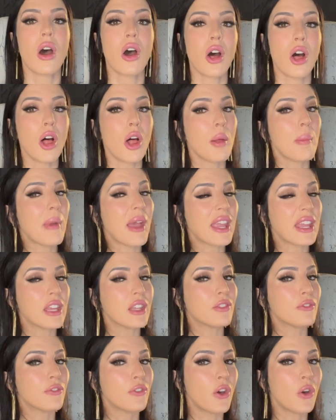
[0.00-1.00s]
All my
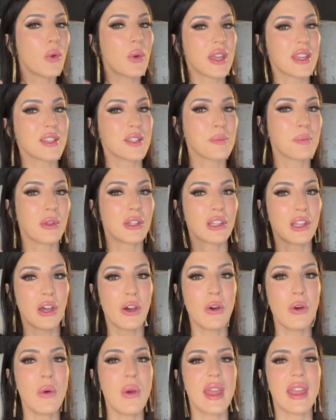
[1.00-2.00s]
info is
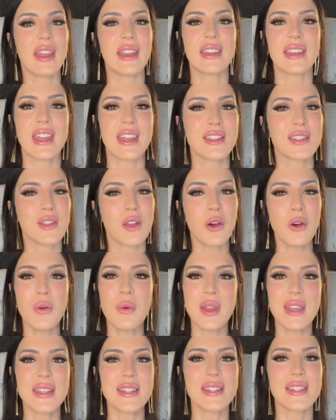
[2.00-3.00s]
below, and as
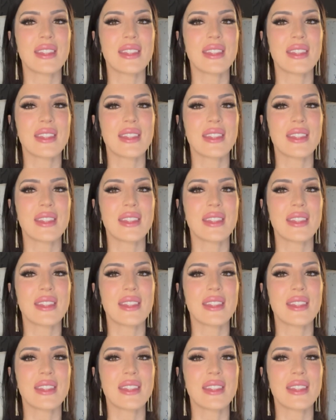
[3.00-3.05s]
always,